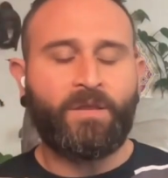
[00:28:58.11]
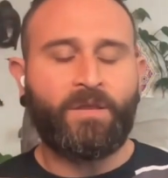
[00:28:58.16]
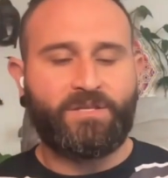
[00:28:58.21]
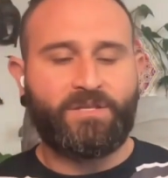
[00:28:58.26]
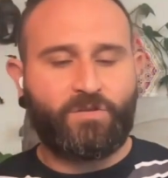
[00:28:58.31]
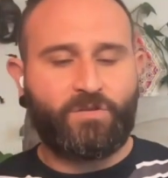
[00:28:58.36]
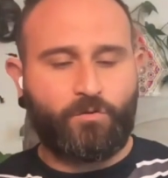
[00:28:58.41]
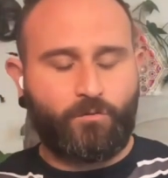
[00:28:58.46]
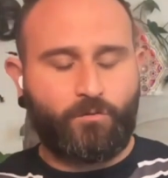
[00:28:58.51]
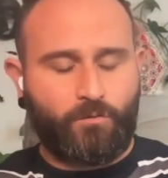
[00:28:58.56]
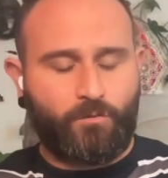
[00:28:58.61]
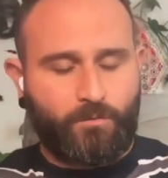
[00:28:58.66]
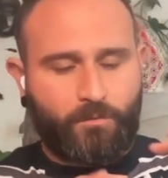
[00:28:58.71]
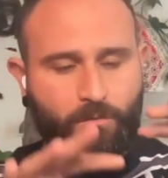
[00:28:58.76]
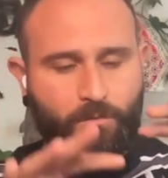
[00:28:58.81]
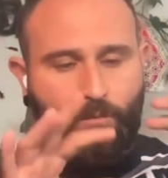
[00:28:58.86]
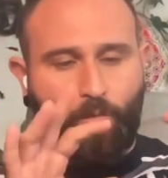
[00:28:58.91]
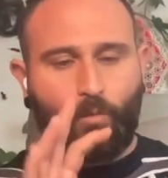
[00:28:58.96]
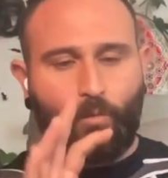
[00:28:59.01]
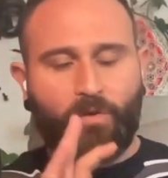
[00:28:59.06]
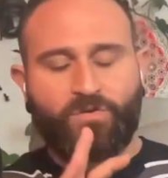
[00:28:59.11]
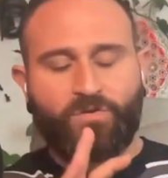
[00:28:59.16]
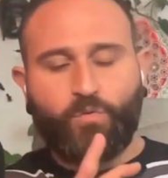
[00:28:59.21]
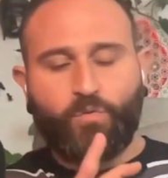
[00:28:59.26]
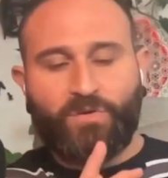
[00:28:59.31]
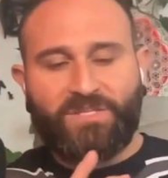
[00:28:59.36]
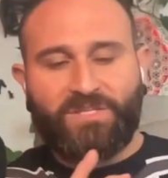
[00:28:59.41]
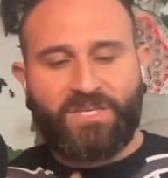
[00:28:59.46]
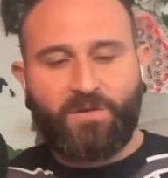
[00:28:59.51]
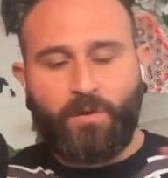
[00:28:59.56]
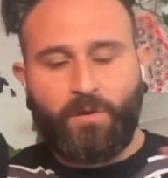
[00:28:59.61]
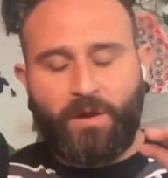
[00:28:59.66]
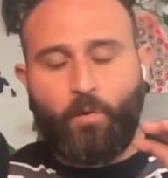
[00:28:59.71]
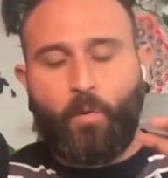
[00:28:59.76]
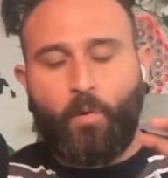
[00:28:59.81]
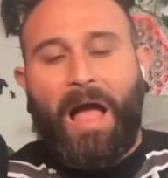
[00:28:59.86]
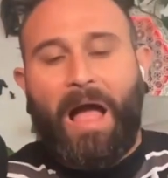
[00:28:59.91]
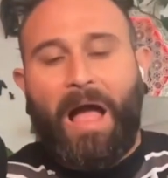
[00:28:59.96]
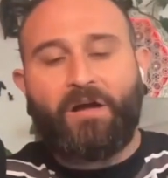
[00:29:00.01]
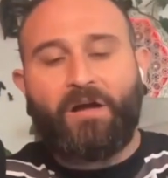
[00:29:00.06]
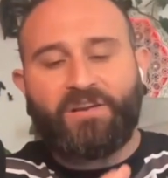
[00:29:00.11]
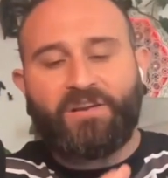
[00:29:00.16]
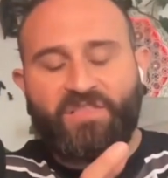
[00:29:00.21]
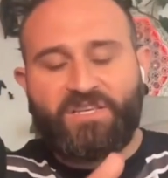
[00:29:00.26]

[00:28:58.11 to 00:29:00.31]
And so once we see, like, how